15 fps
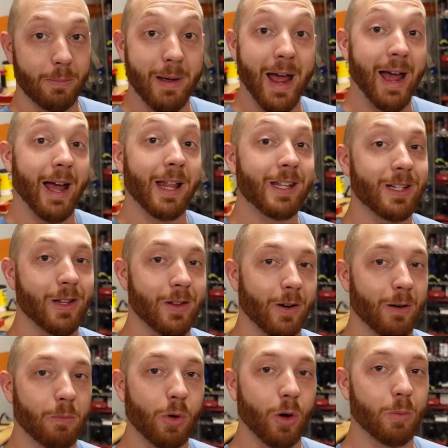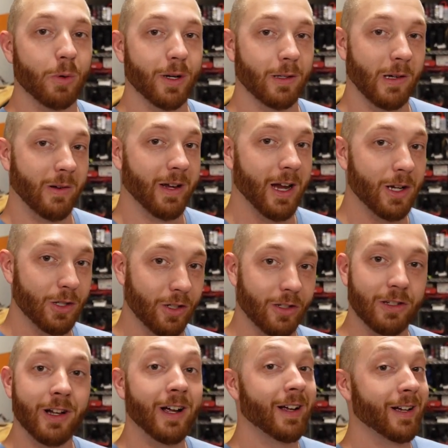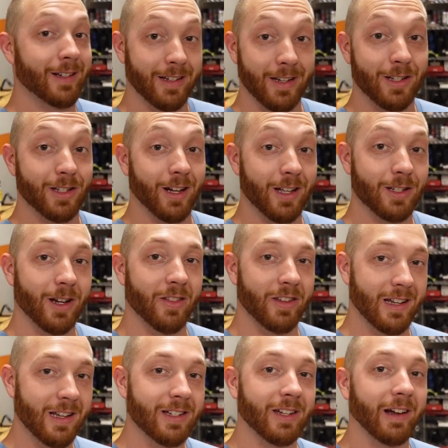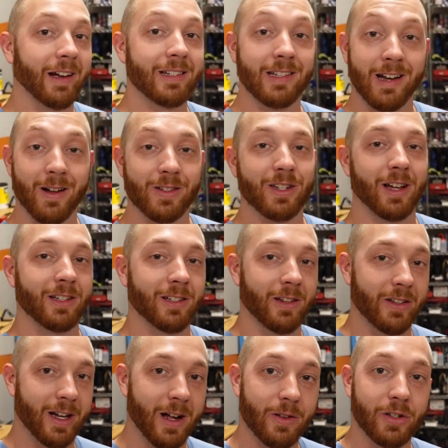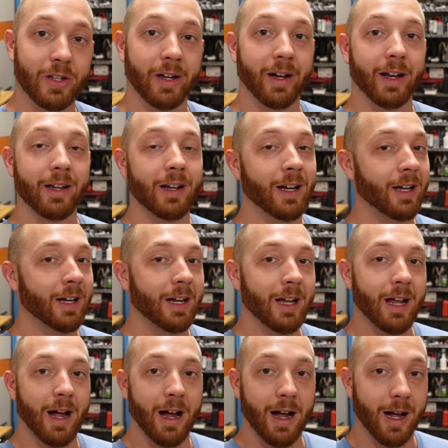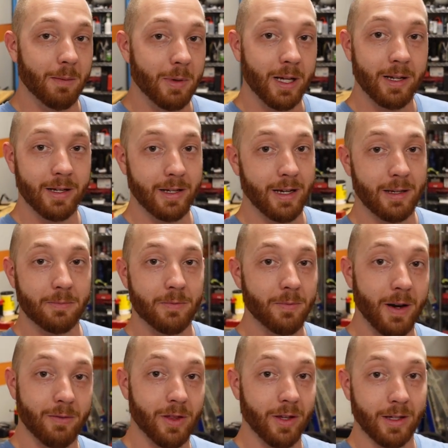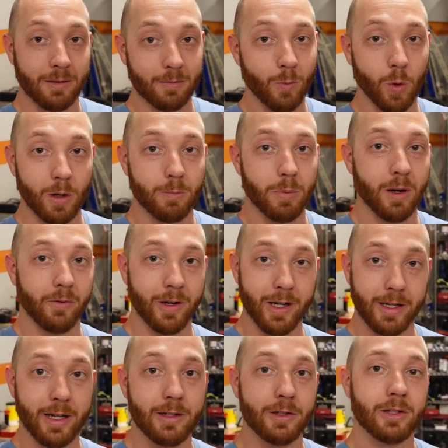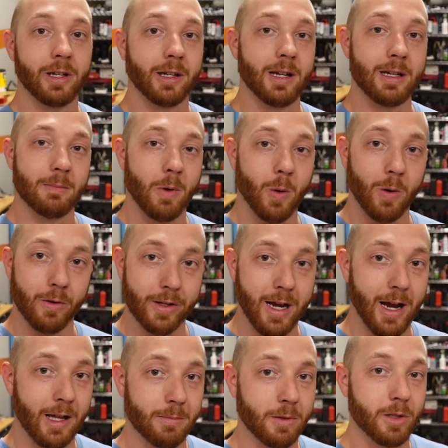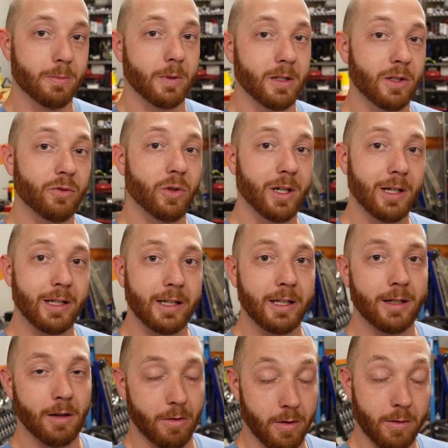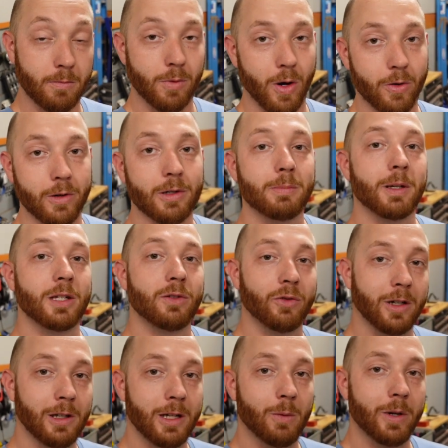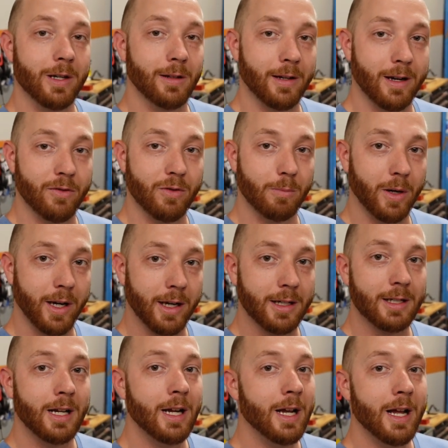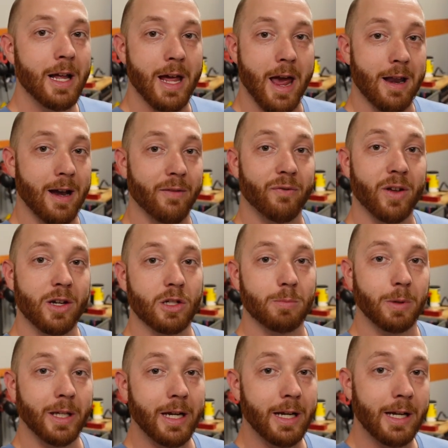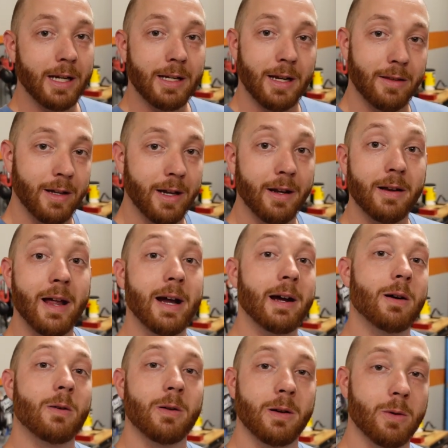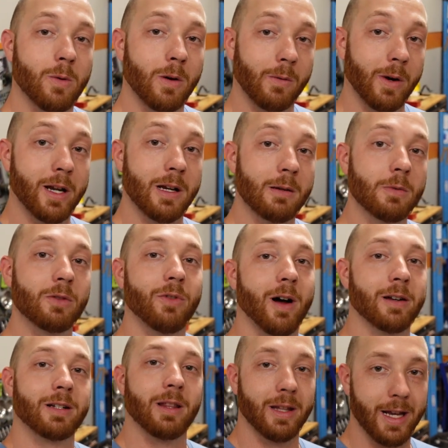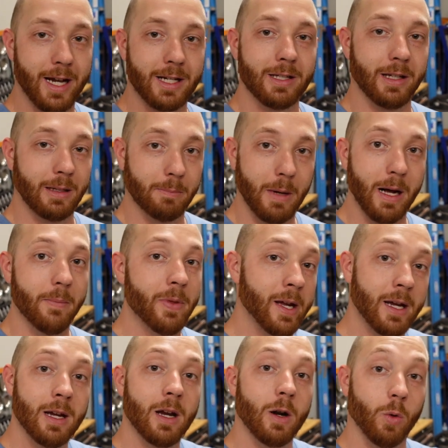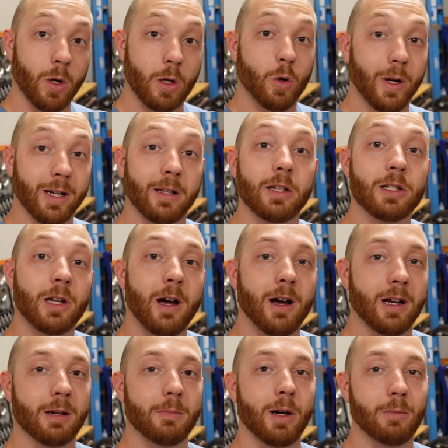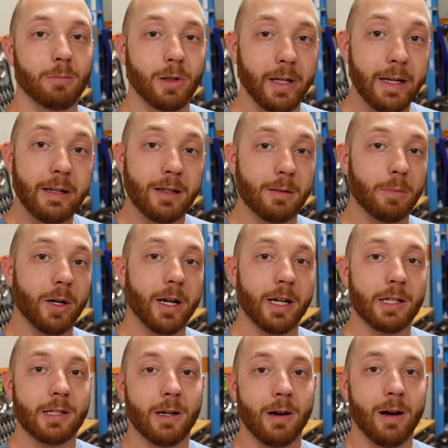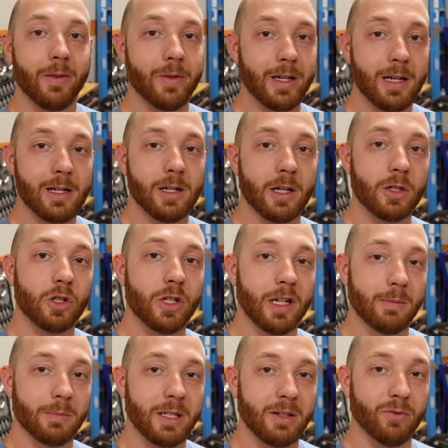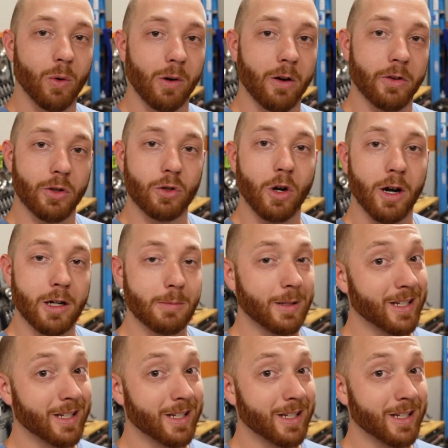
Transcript: the pads to their appropriate location, insides on the insides and outsides on the outside, everything worked perfectly. It didn't stick anymore. The caliper spins freely, or the rotor spins freely when you let off the brakes. And I finished bleeding, and then now we're ready to move on to the next thing. But real quick, let's talk about bleeding the brakes on these GMT400 trucks,